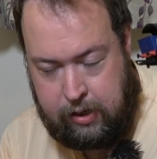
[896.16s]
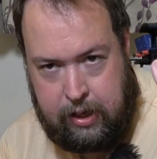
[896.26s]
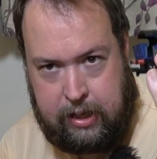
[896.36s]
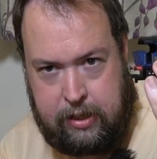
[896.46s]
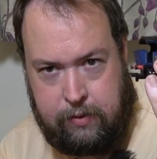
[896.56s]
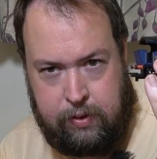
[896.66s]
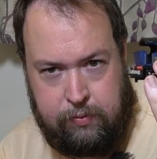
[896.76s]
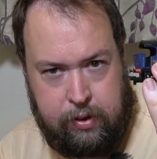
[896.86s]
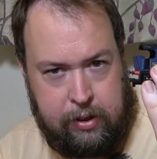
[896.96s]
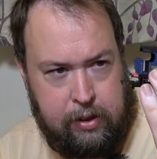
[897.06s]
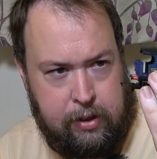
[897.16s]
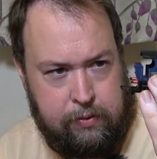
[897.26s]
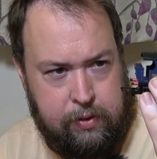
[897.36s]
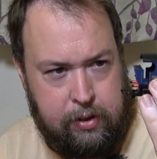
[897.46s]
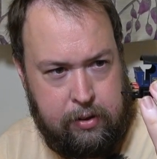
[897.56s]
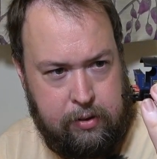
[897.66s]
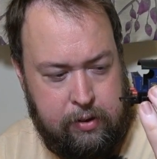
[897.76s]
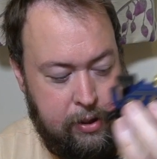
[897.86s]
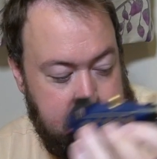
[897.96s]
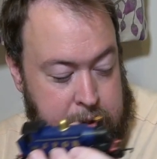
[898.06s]
It's something for you to give to your
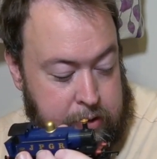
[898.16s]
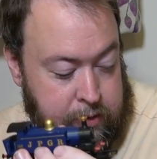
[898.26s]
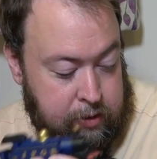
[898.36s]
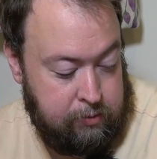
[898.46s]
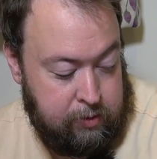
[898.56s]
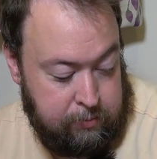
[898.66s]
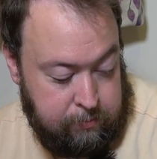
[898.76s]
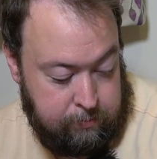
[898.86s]
6-year-old.